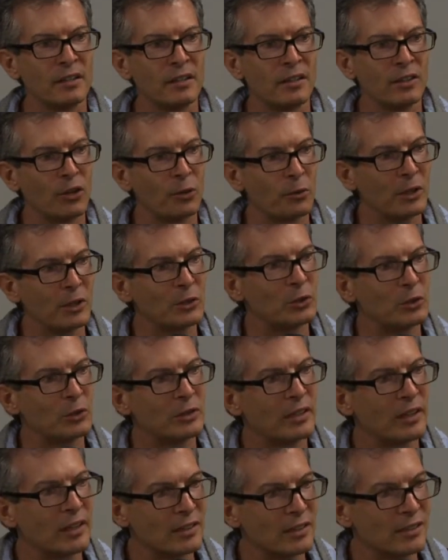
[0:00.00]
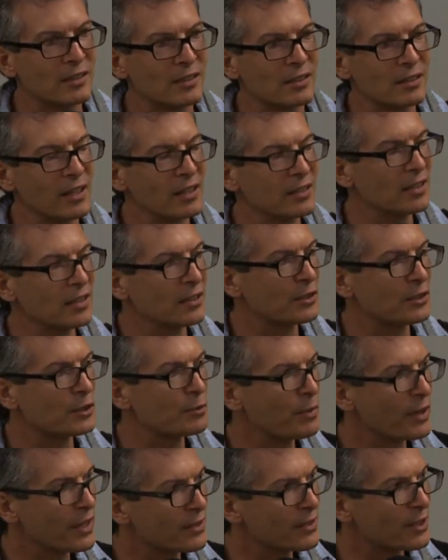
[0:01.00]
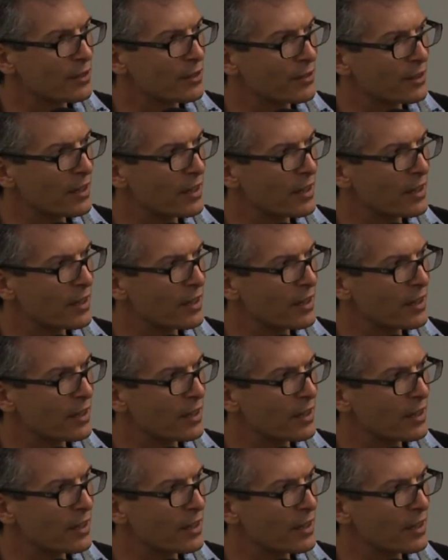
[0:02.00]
and they don't want to do tests are expensive.